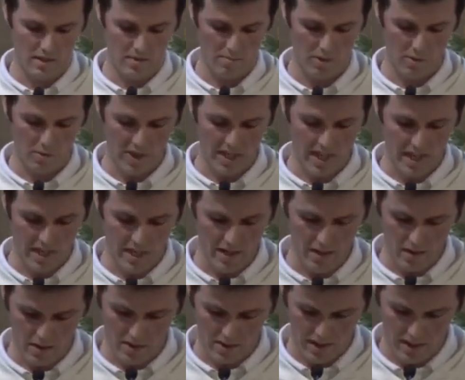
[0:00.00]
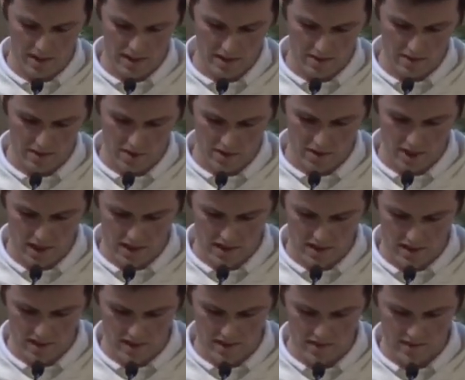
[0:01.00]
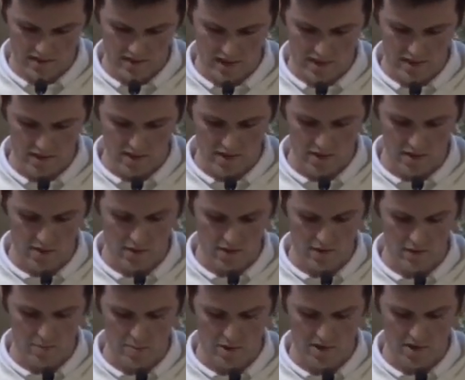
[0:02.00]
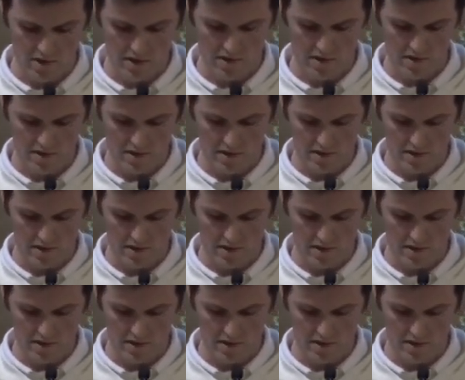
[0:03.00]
but we can look to her to try to understand the Holy Spirit,